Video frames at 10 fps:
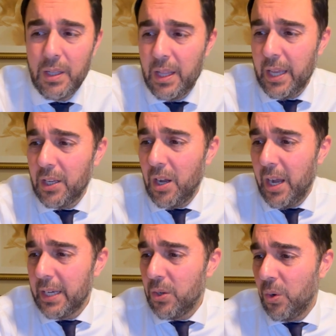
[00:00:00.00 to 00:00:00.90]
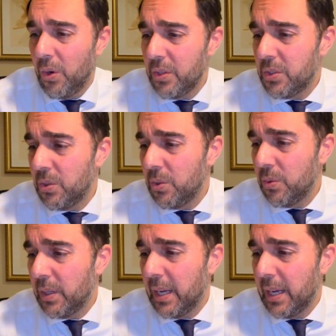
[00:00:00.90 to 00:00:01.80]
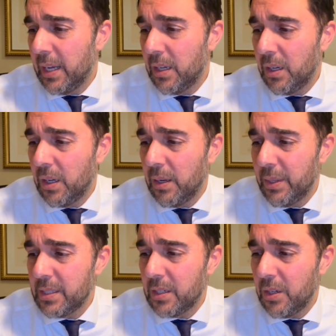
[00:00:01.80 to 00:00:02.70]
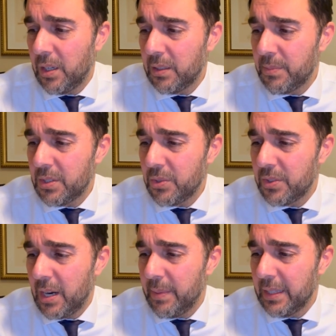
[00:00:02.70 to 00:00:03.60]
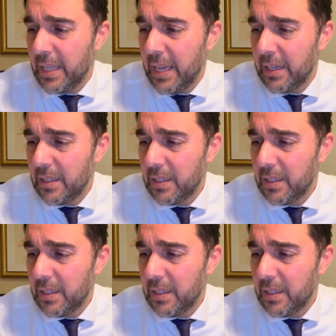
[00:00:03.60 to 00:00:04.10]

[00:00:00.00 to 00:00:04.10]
And God calls to, uh, uh, what's it called? I'm so sorry about that.